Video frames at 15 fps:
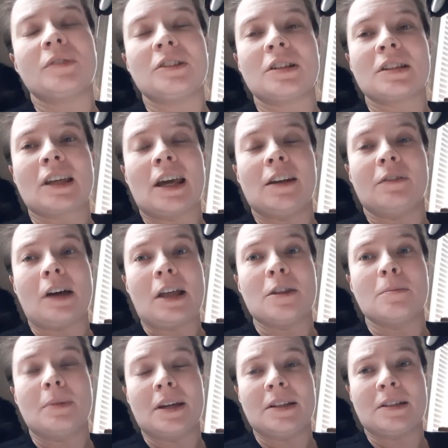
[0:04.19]
just kind of on
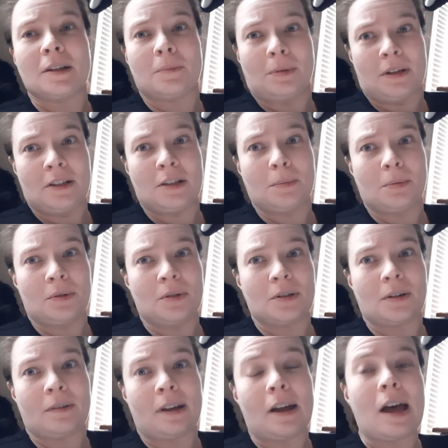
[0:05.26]
the basic
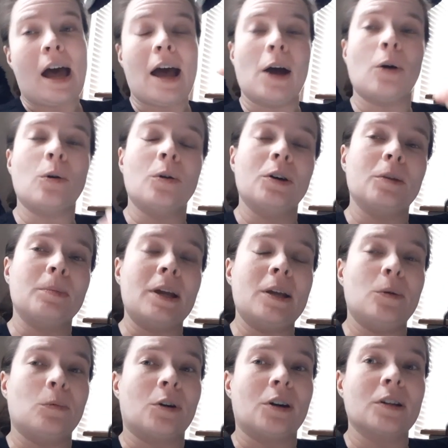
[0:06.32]
principles of how oil
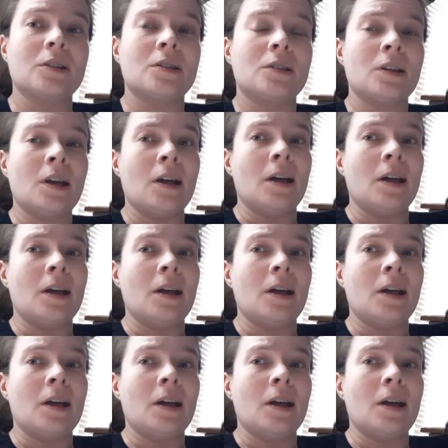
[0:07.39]
paint works.